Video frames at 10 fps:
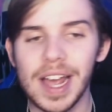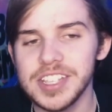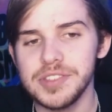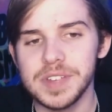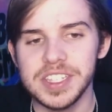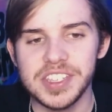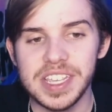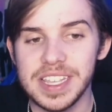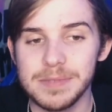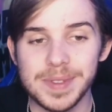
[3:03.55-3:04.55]
As you can see,
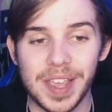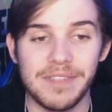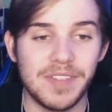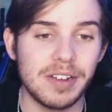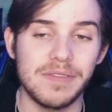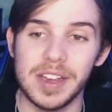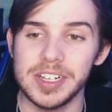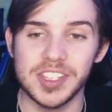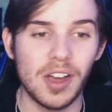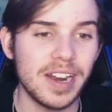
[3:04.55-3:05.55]
this was a very, very
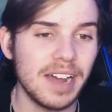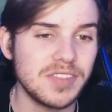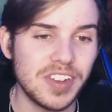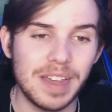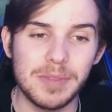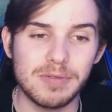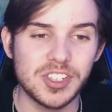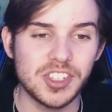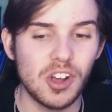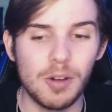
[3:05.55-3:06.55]
sought after game. There was
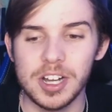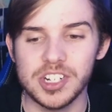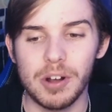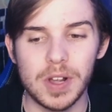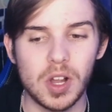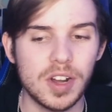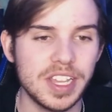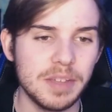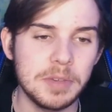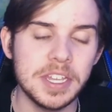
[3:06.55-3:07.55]
so much going on
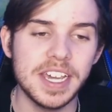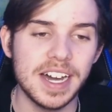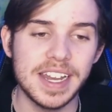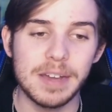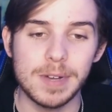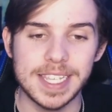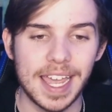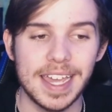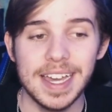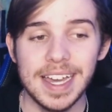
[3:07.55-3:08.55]
in the media, and it was
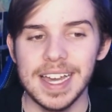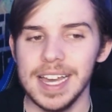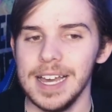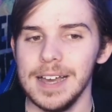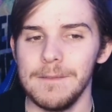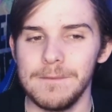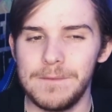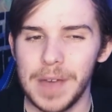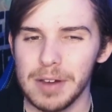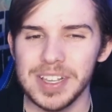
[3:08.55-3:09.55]
a
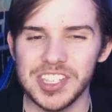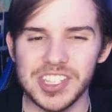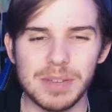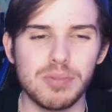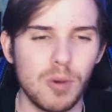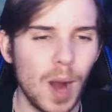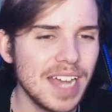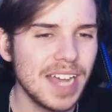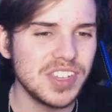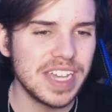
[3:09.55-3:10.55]
very
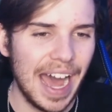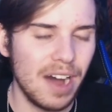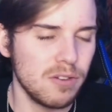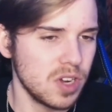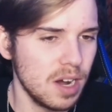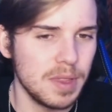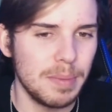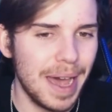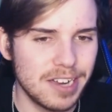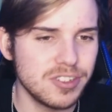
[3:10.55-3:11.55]
surprising outcome. The
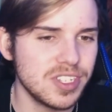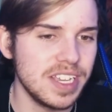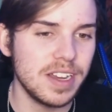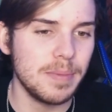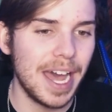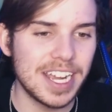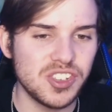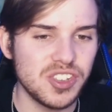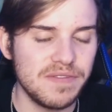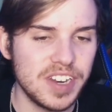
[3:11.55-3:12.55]
Packers end up
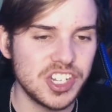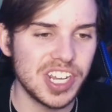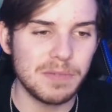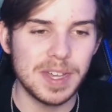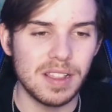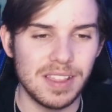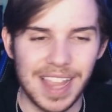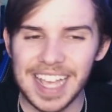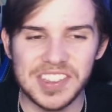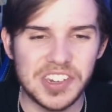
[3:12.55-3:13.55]
actually finishing with
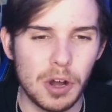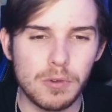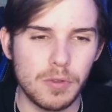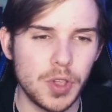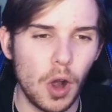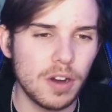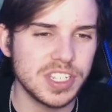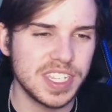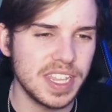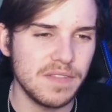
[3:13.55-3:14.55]
less total
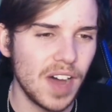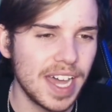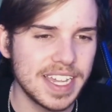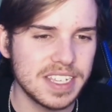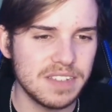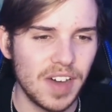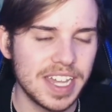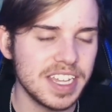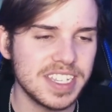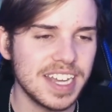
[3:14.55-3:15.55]
yards than the Vikings. The
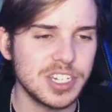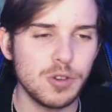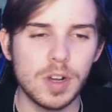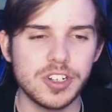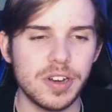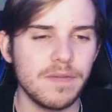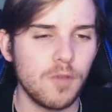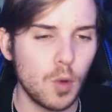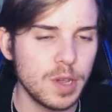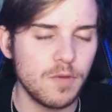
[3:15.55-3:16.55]
Vikings had
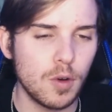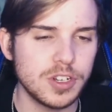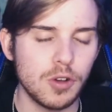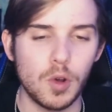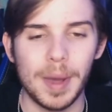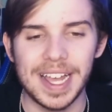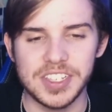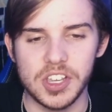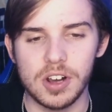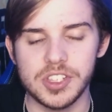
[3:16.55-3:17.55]
244 total
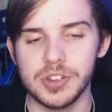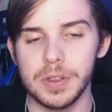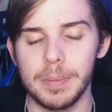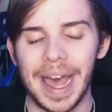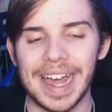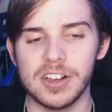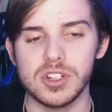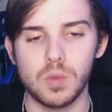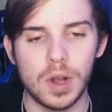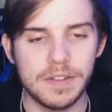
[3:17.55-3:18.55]
passing yards to the Packers
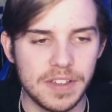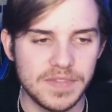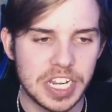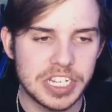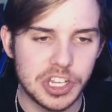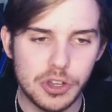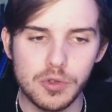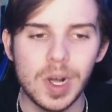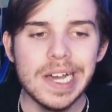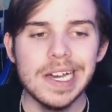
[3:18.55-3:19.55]

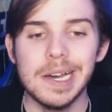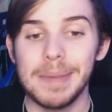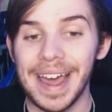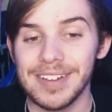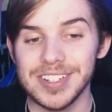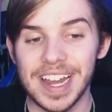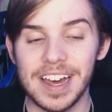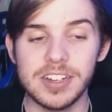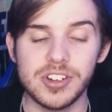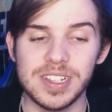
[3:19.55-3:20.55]
152. Packers had
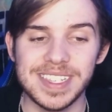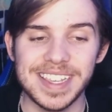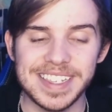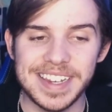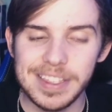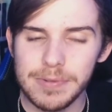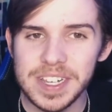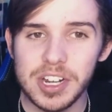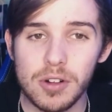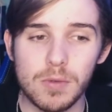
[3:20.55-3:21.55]
163
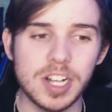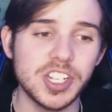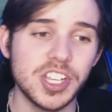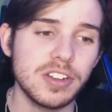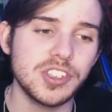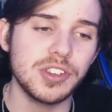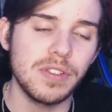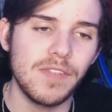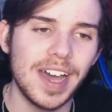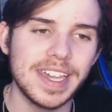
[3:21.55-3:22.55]
total rushing yards to the
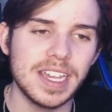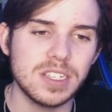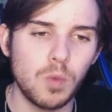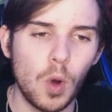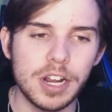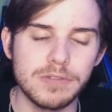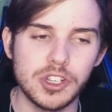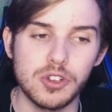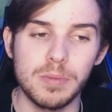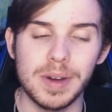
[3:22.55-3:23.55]
Vikings
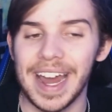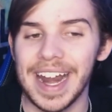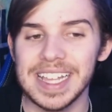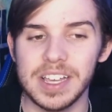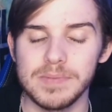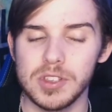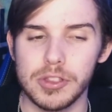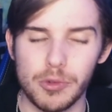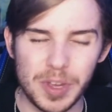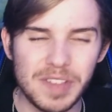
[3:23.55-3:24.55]
102, but that adds up to
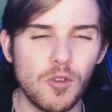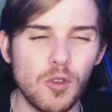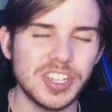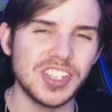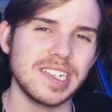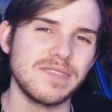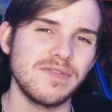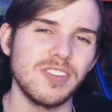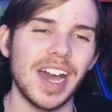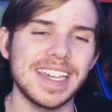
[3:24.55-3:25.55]
346 for
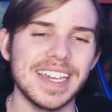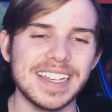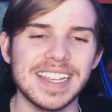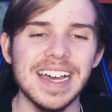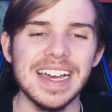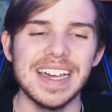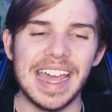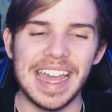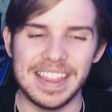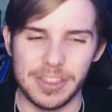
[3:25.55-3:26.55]
the Vikings
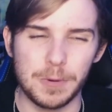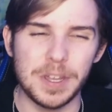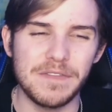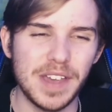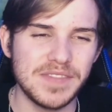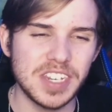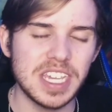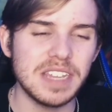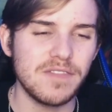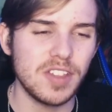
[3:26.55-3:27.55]
and
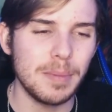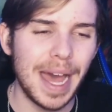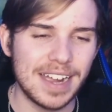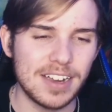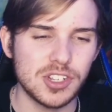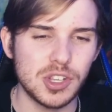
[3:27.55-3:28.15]
315 for the Packers.